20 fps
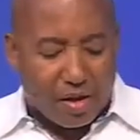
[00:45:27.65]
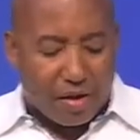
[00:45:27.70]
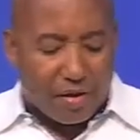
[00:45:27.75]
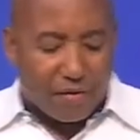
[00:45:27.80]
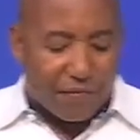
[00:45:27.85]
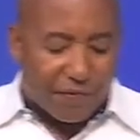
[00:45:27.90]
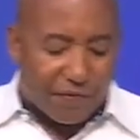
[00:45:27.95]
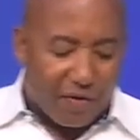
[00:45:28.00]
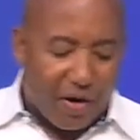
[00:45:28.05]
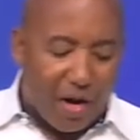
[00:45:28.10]

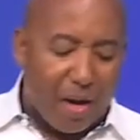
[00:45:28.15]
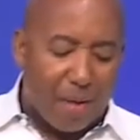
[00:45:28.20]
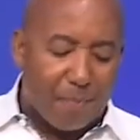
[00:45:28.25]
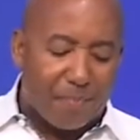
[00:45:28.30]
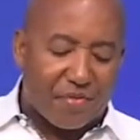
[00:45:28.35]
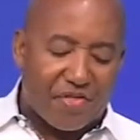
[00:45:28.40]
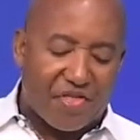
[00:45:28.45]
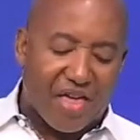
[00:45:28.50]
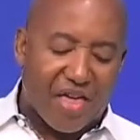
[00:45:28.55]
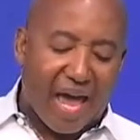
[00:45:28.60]

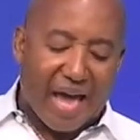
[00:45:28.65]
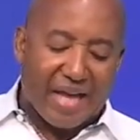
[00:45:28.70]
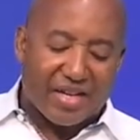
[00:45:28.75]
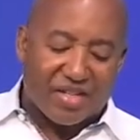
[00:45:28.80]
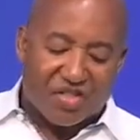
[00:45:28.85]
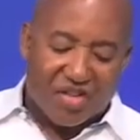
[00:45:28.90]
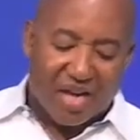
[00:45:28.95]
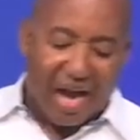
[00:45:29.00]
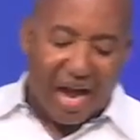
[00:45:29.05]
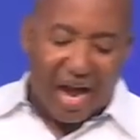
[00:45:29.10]
From
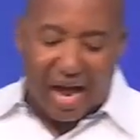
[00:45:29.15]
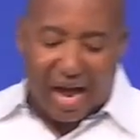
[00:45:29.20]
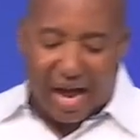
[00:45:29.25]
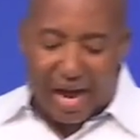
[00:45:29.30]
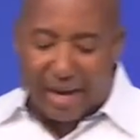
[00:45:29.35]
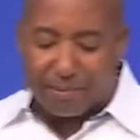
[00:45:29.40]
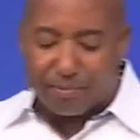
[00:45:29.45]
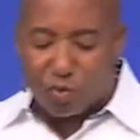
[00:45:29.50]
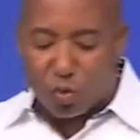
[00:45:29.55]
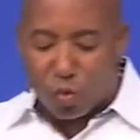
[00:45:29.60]
that
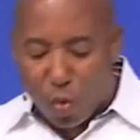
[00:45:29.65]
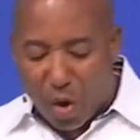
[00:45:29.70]
time,